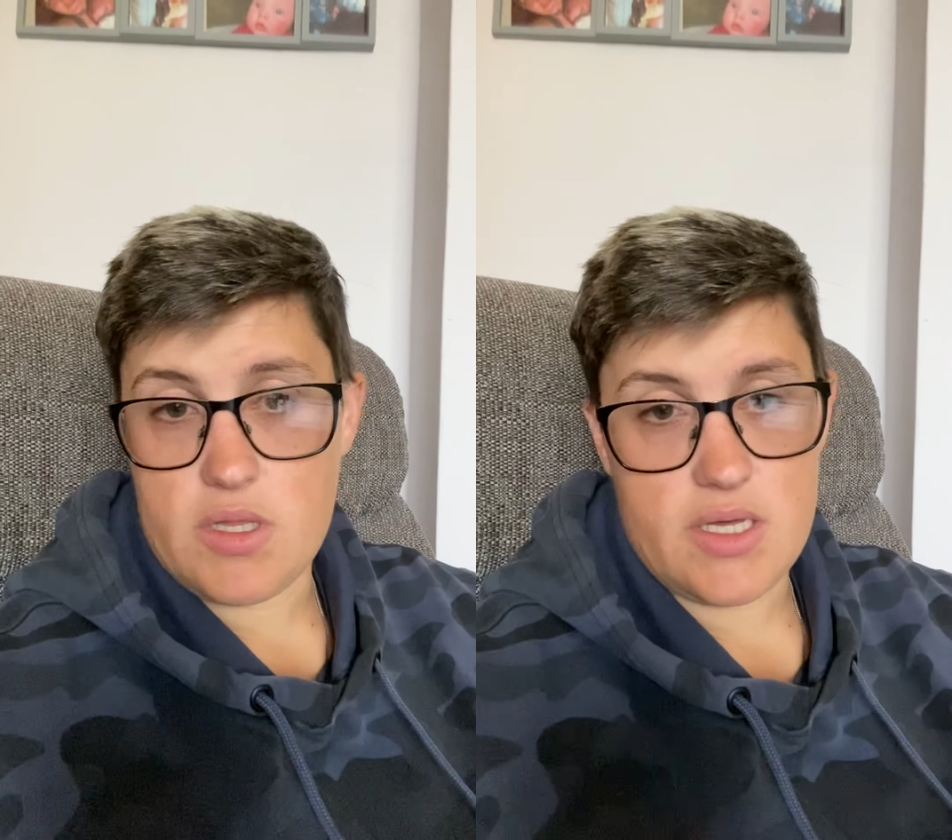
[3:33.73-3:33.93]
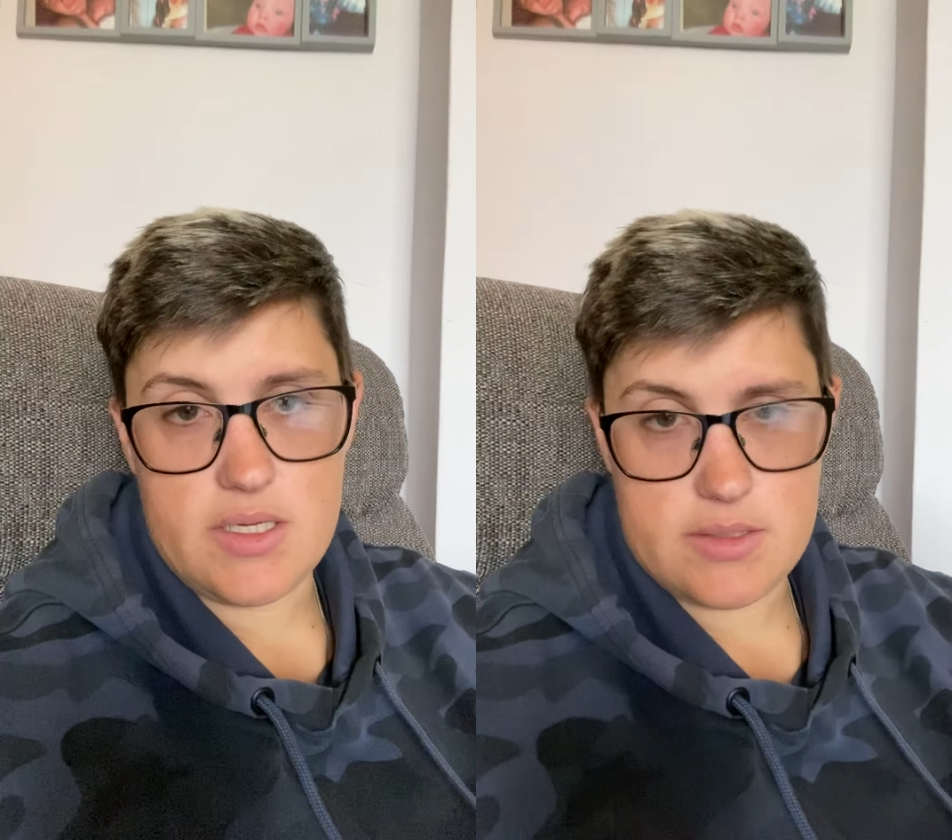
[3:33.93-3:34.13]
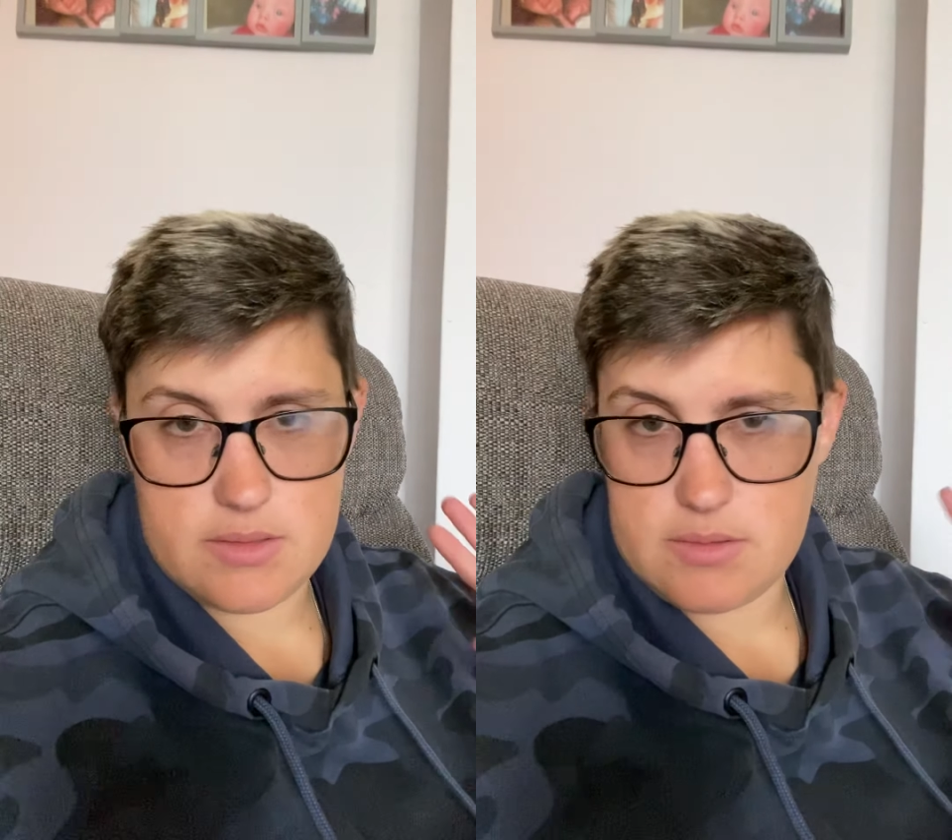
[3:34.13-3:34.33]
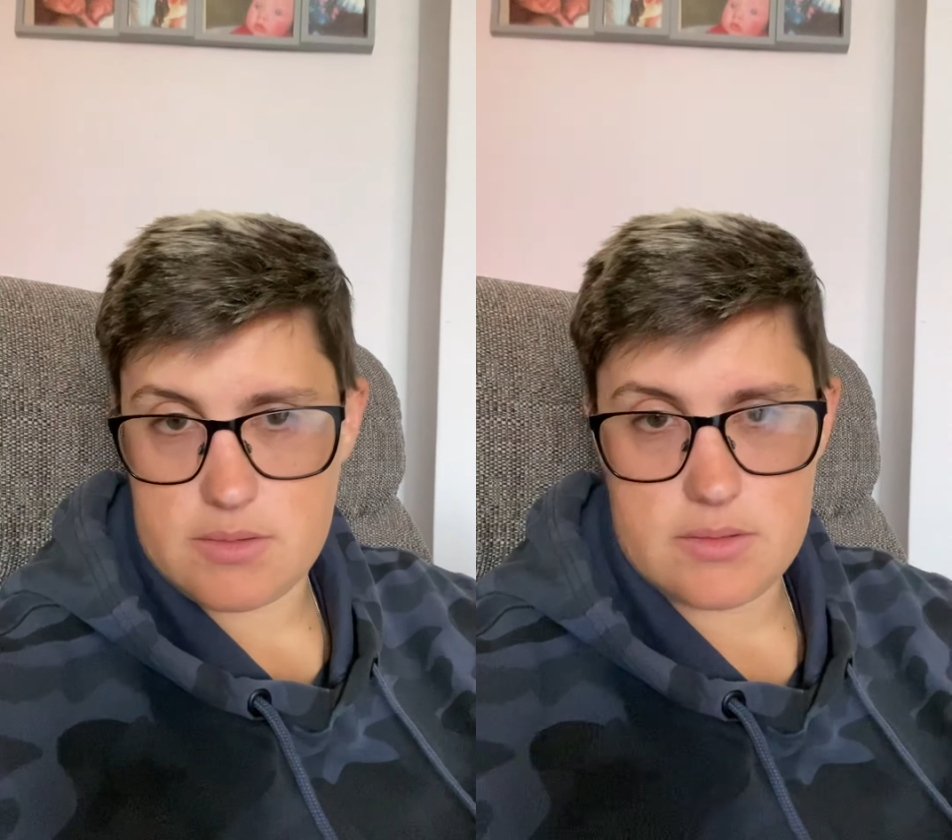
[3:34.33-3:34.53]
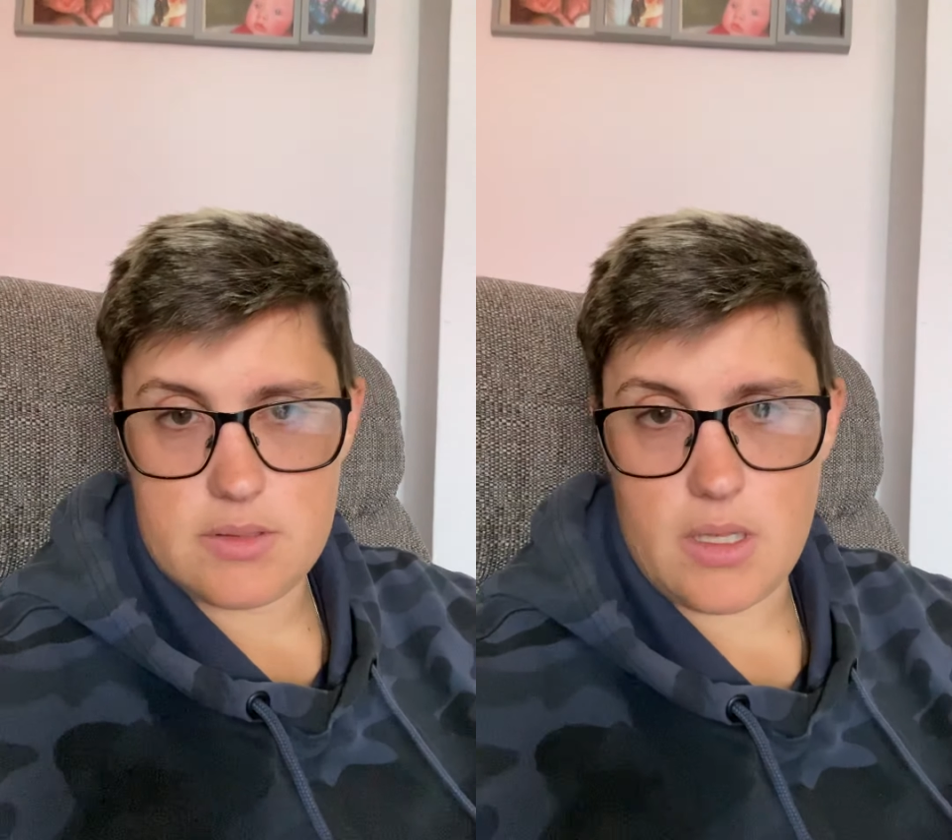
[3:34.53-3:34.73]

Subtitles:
of these,